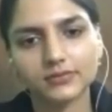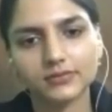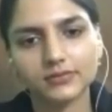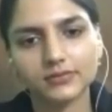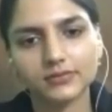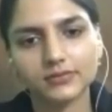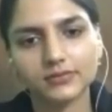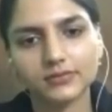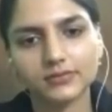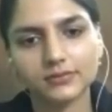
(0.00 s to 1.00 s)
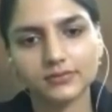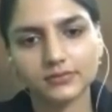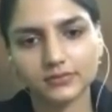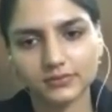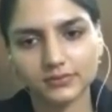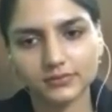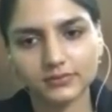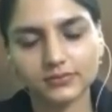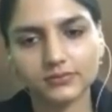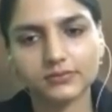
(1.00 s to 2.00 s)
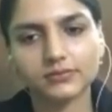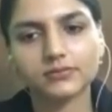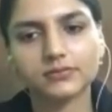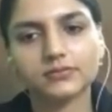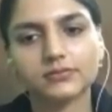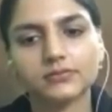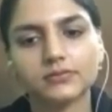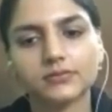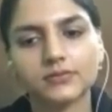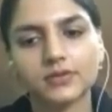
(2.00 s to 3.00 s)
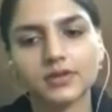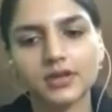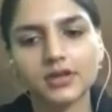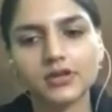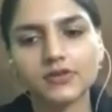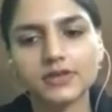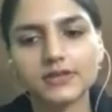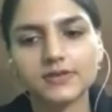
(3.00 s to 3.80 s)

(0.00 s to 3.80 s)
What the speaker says: Nothing is said.